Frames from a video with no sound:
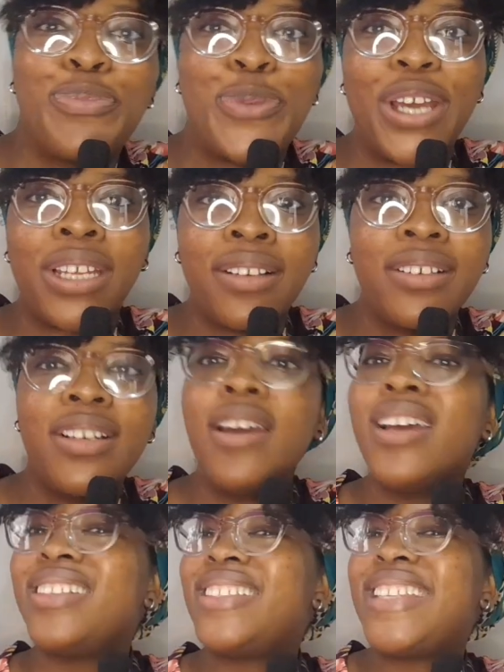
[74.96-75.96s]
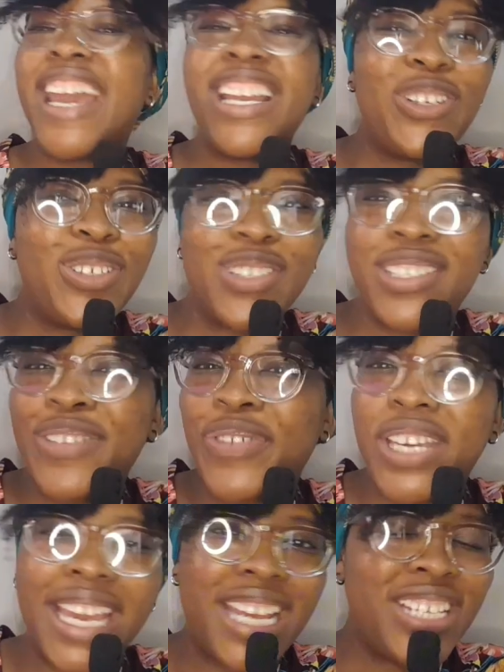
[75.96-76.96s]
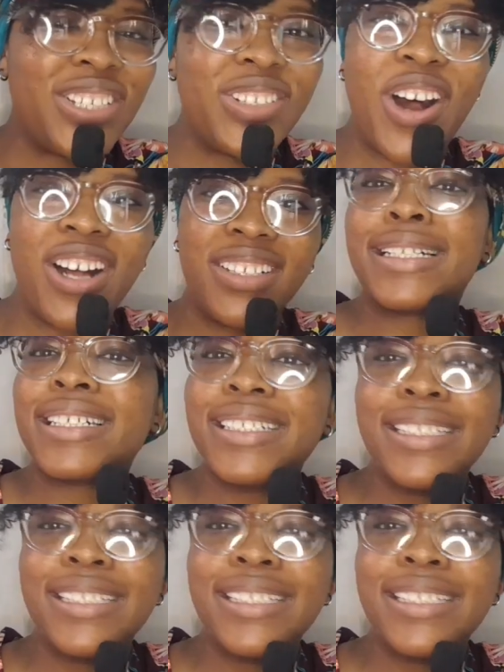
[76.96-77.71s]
button, turn your notification on,